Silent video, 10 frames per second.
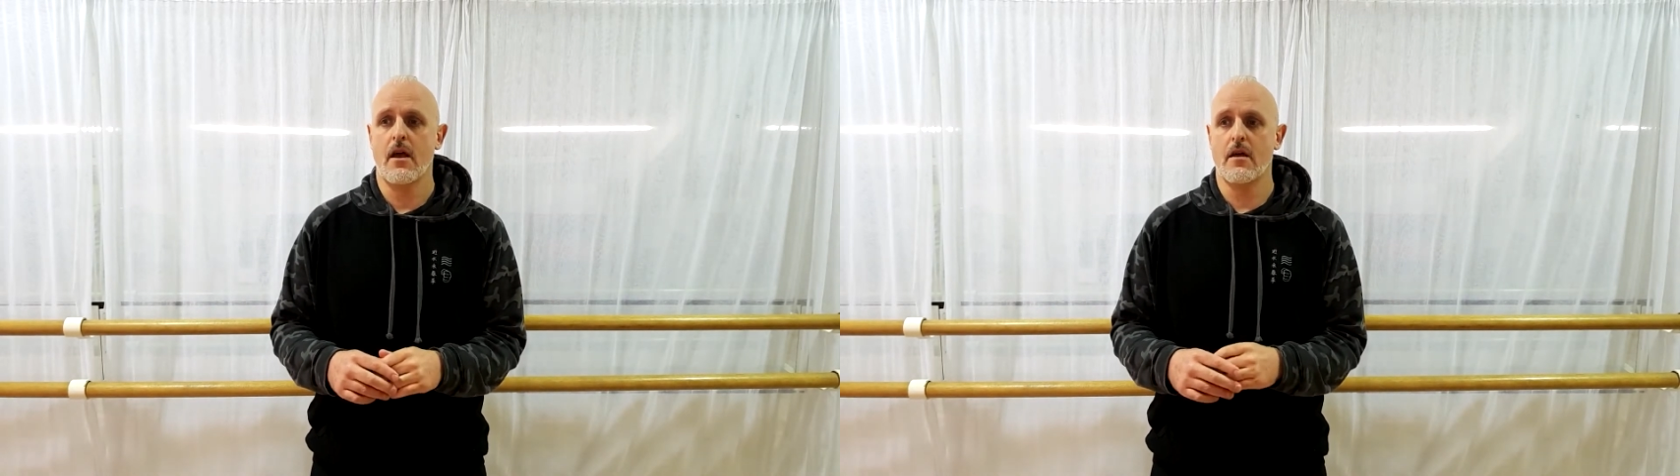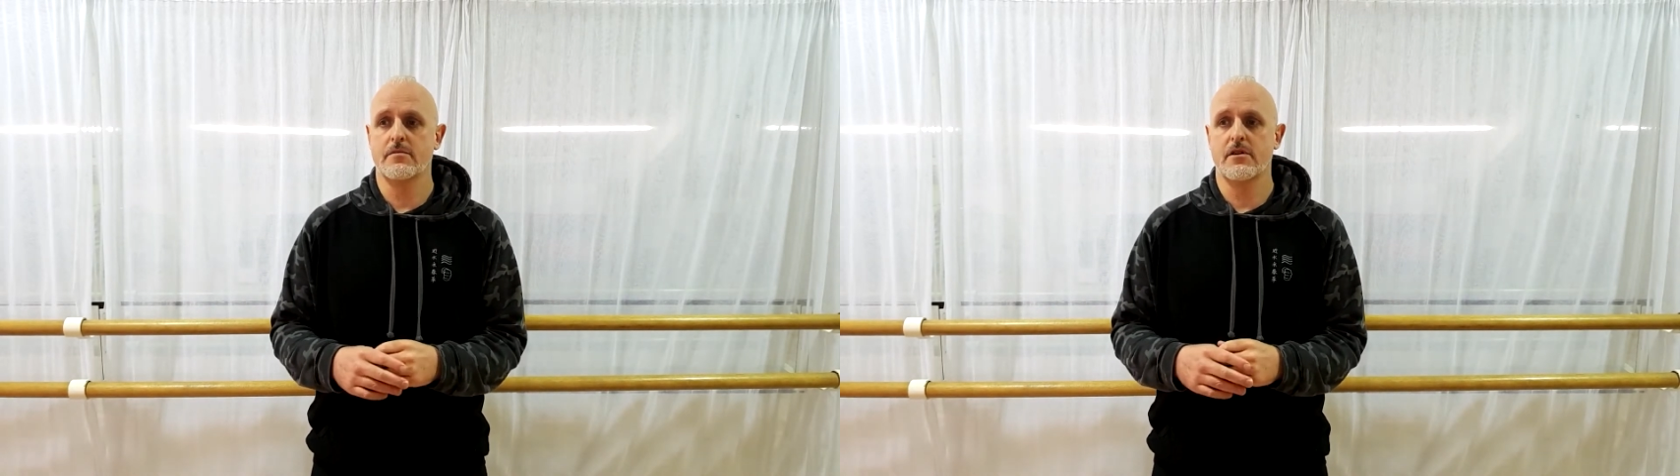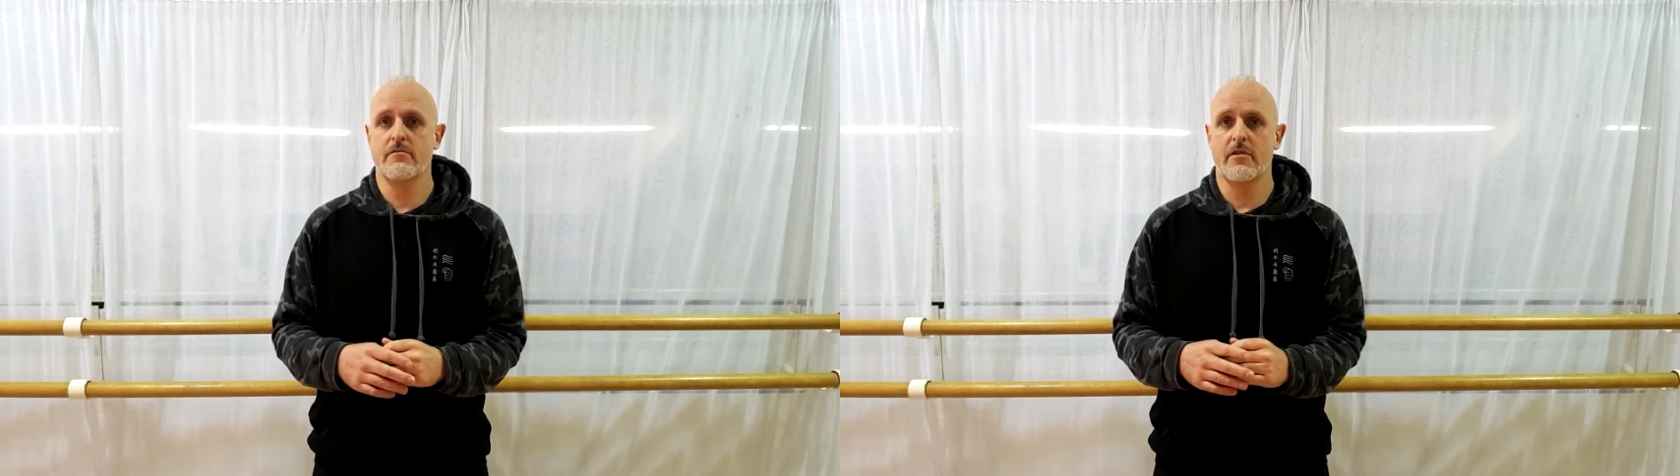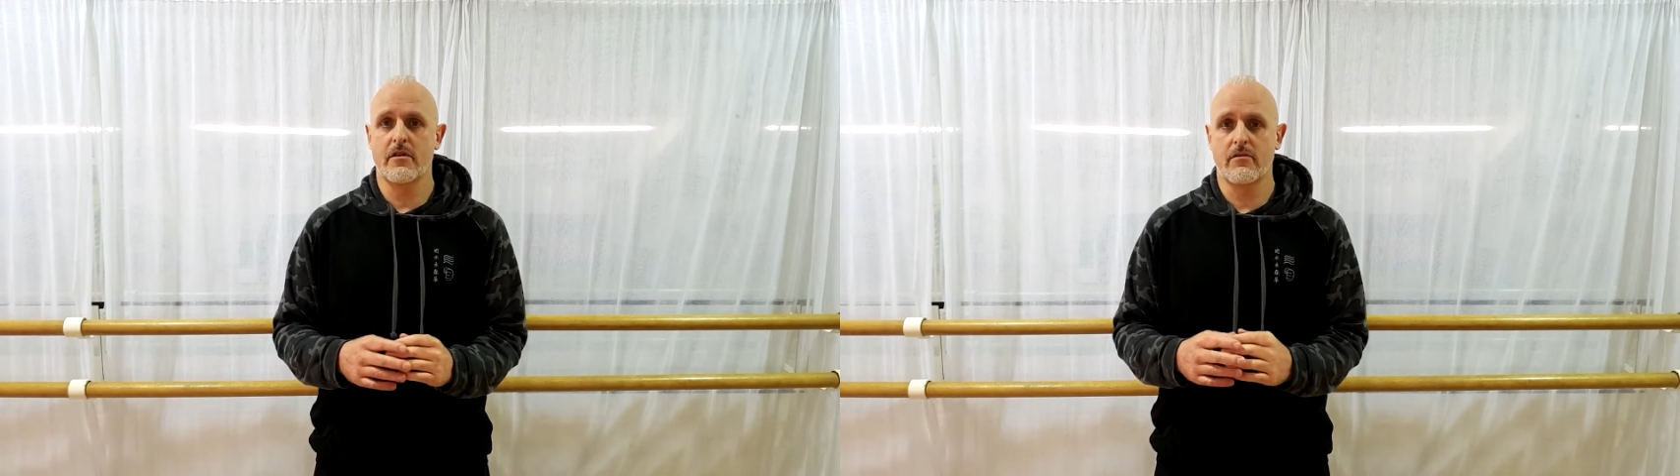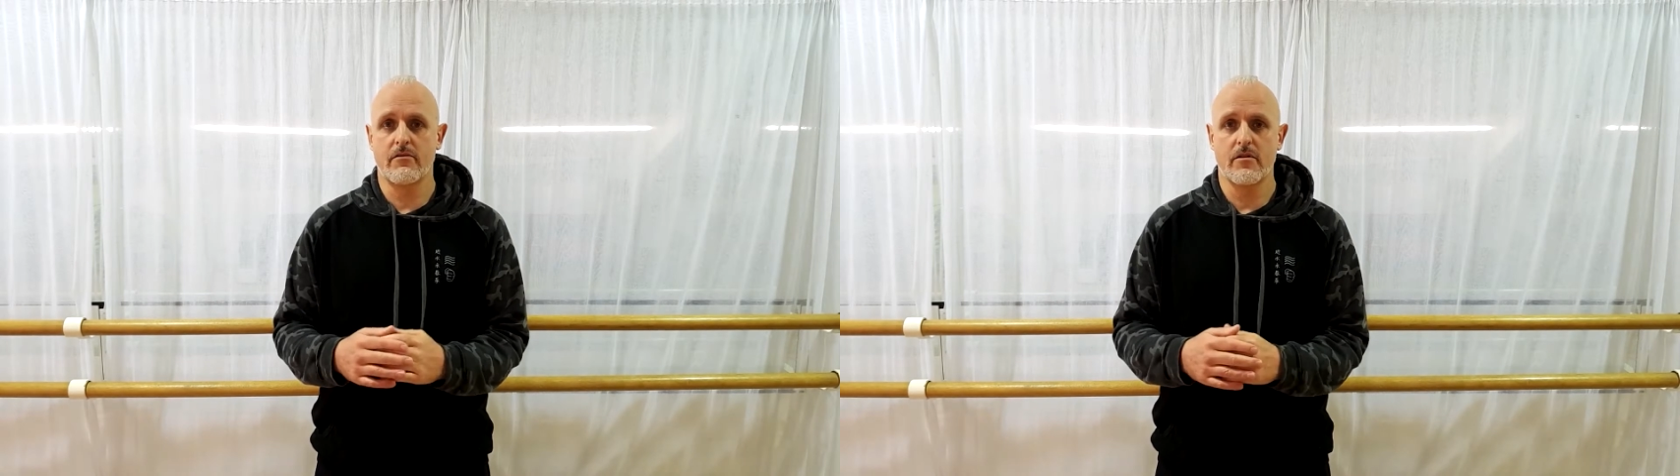So running
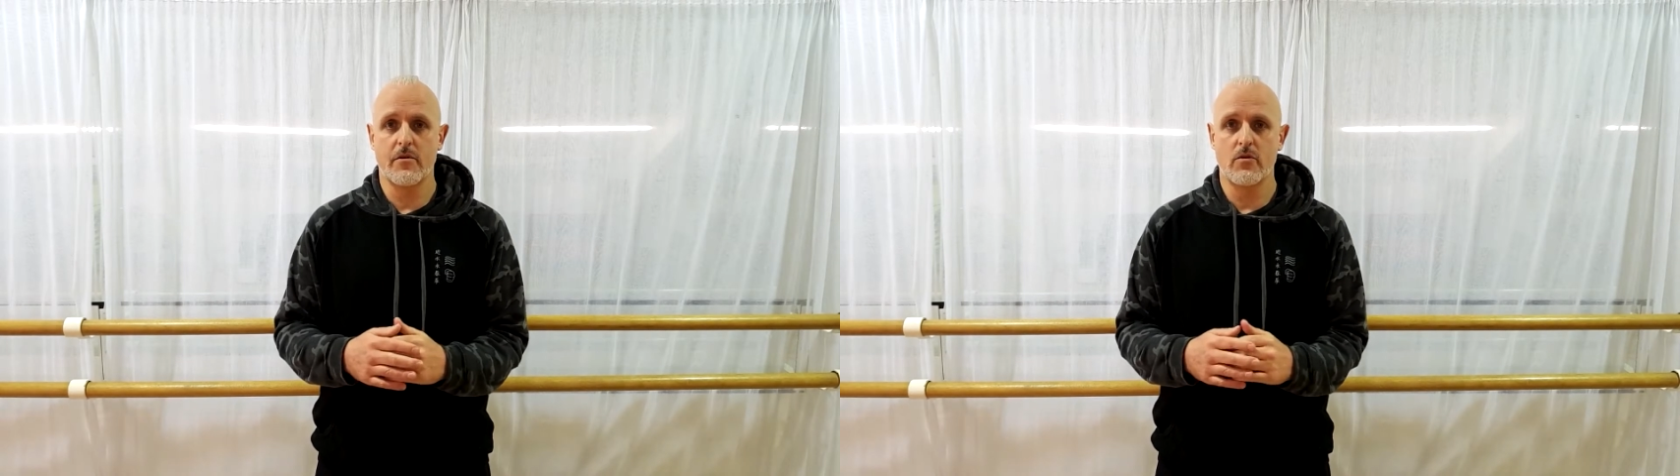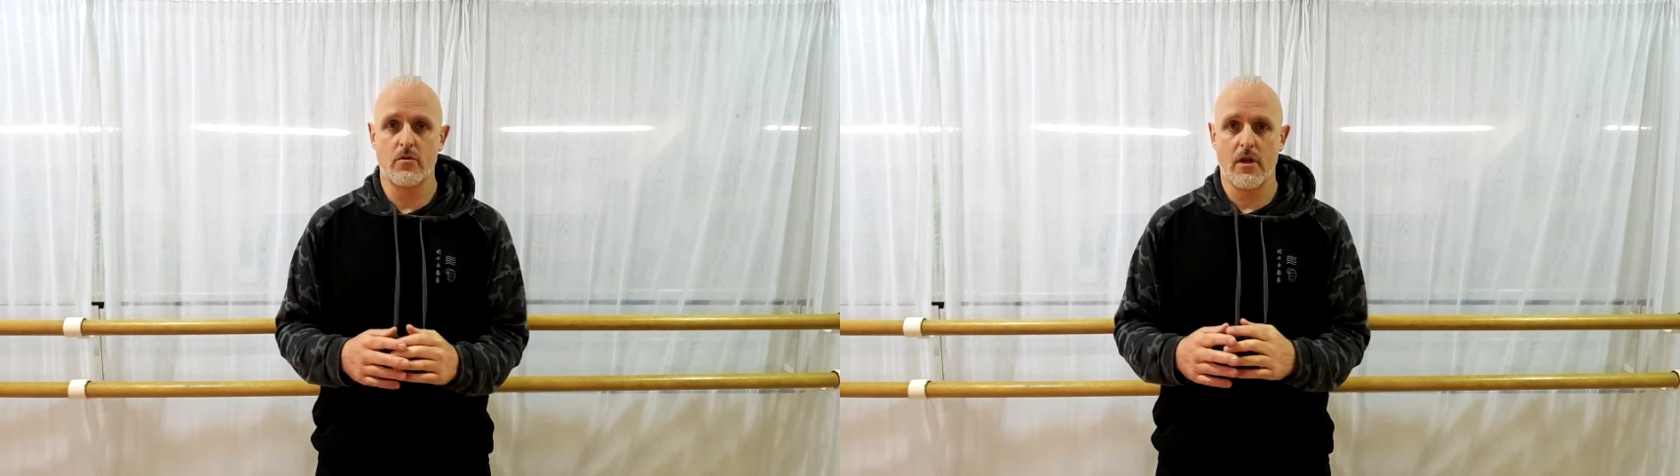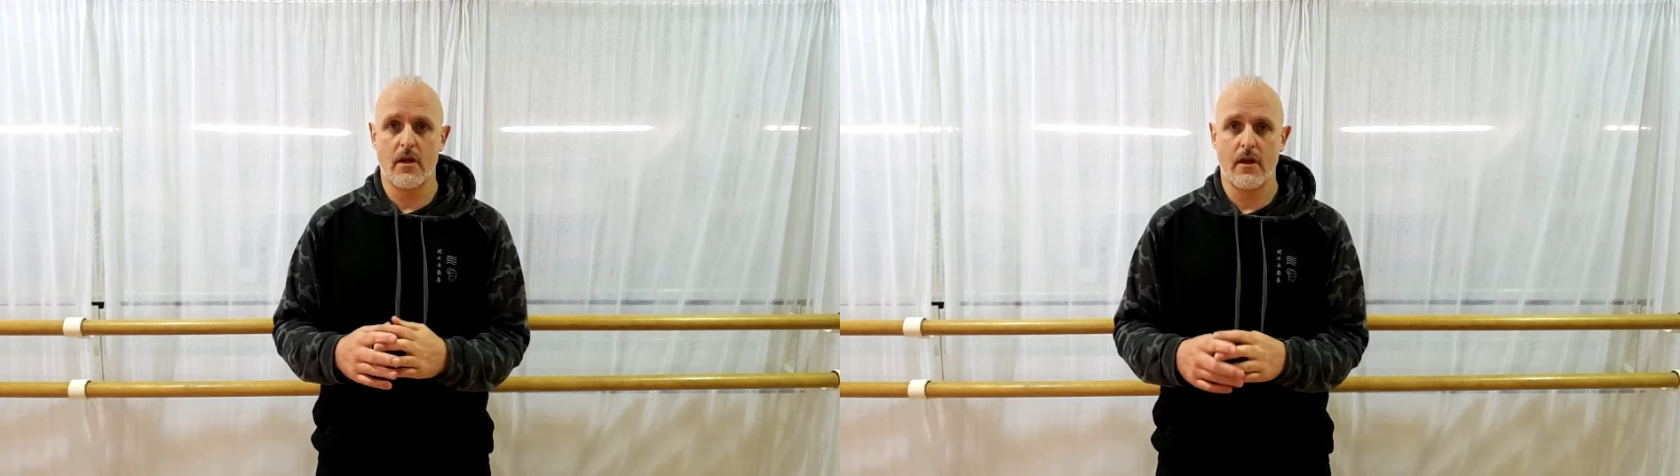through them in order